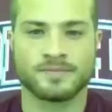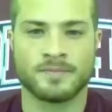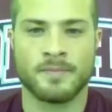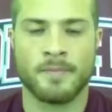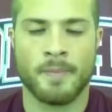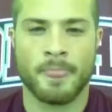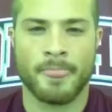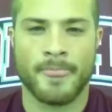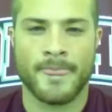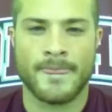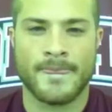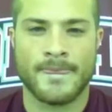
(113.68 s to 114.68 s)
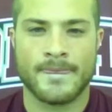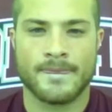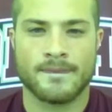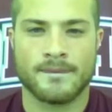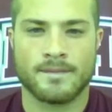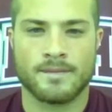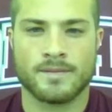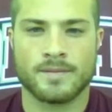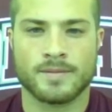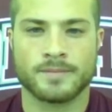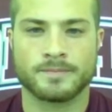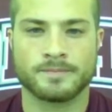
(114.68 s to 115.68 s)

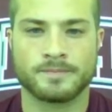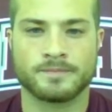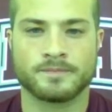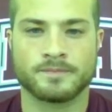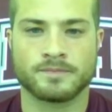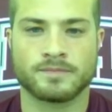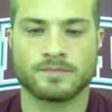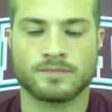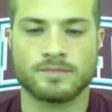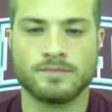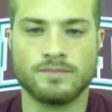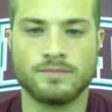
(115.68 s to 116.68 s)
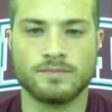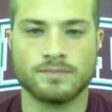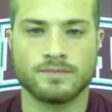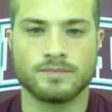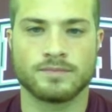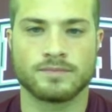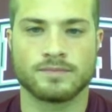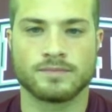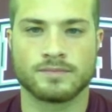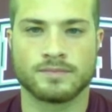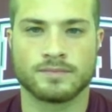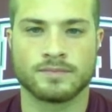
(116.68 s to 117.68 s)

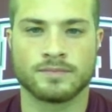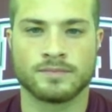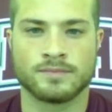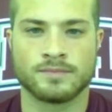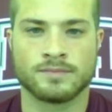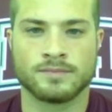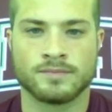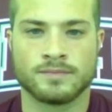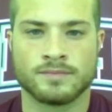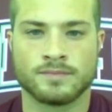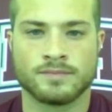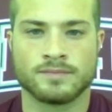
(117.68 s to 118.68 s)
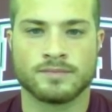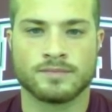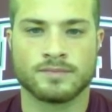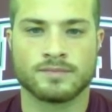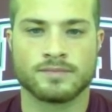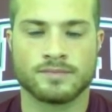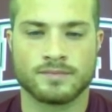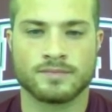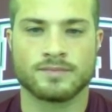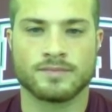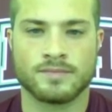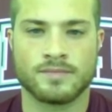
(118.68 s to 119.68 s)

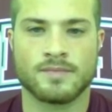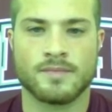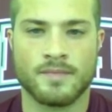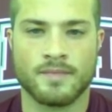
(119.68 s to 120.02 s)
[no speech]